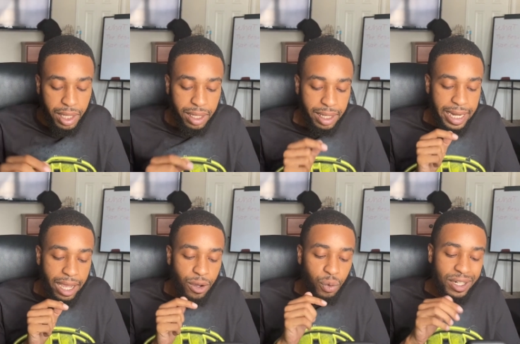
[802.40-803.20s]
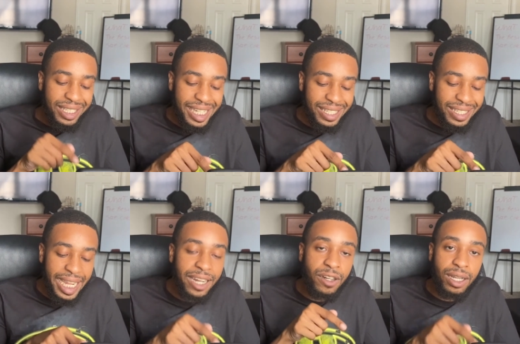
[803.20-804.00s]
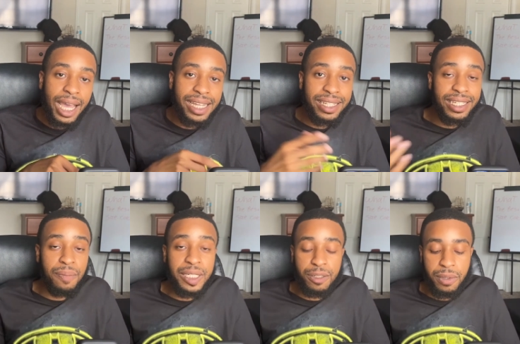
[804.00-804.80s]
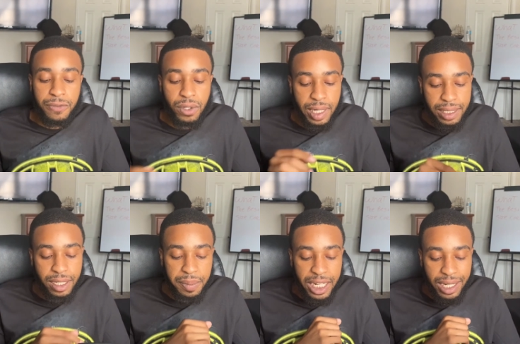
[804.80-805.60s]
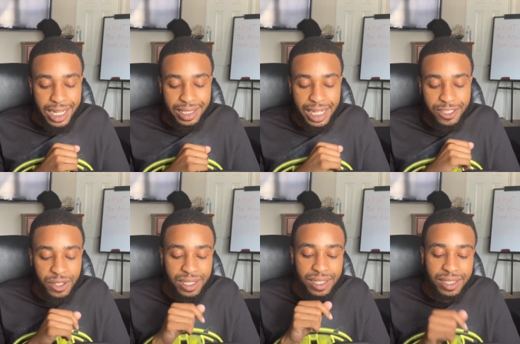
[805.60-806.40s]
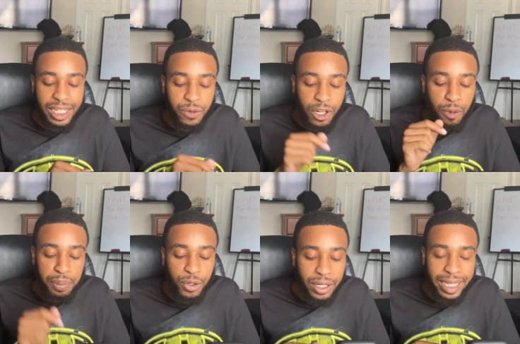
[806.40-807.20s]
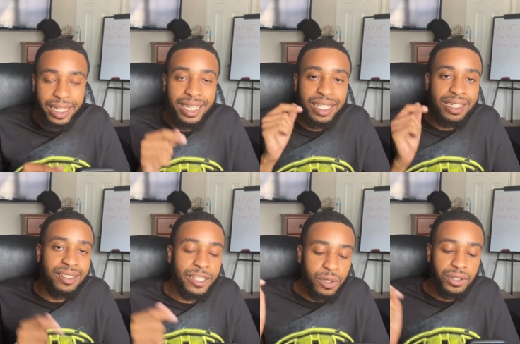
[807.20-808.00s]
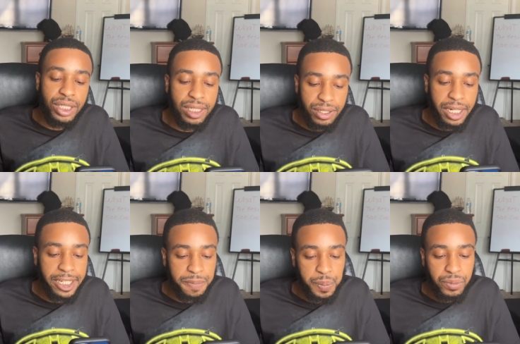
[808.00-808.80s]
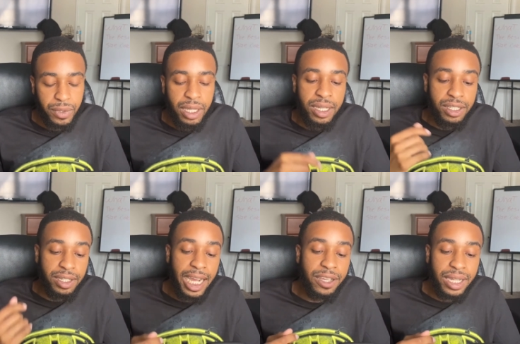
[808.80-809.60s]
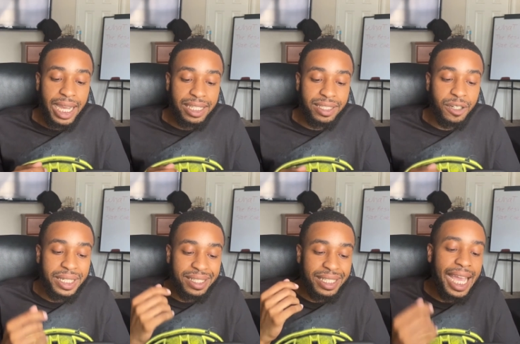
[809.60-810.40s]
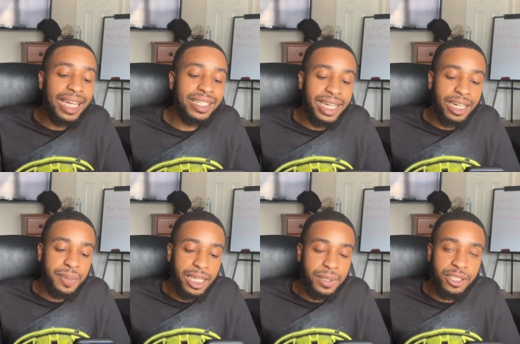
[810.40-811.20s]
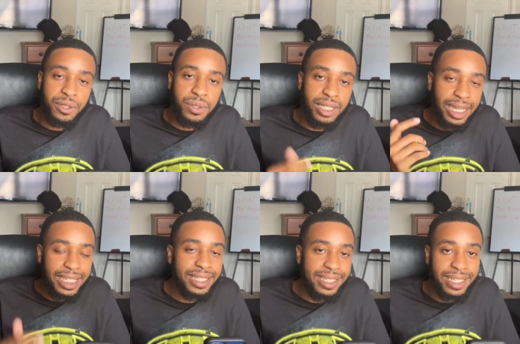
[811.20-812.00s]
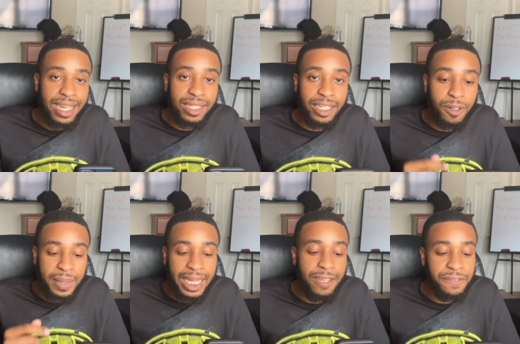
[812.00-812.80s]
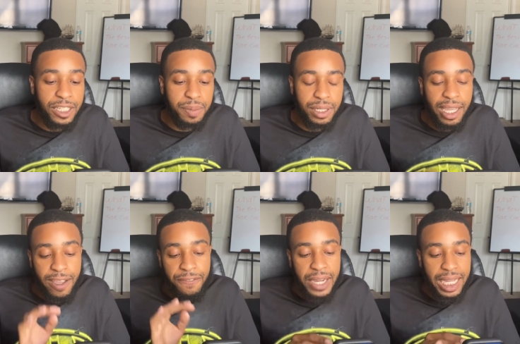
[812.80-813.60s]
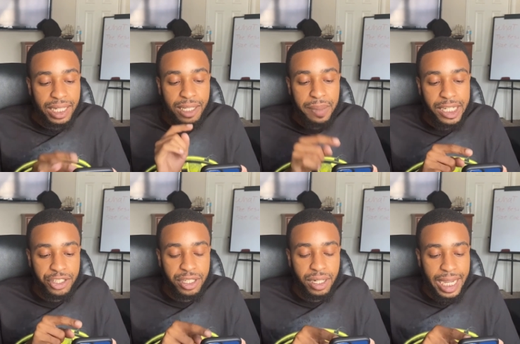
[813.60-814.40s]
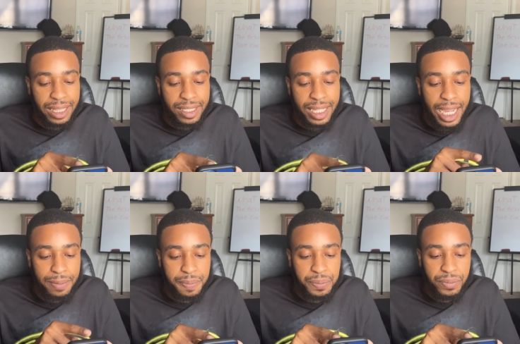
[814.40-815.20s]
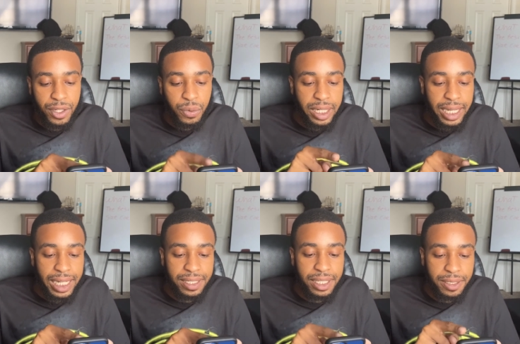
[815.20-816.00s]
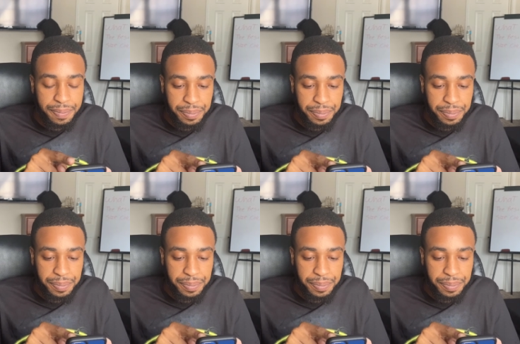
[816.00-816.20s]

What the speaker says: Now, where it says standard lots, as I mentioned before, that's gonna be our lot size. So it's a 0.06, all right? So now you guys know exactly how to be able to use the lot size calculator on Myfxbook. Finally, make sure at the top where you guys see,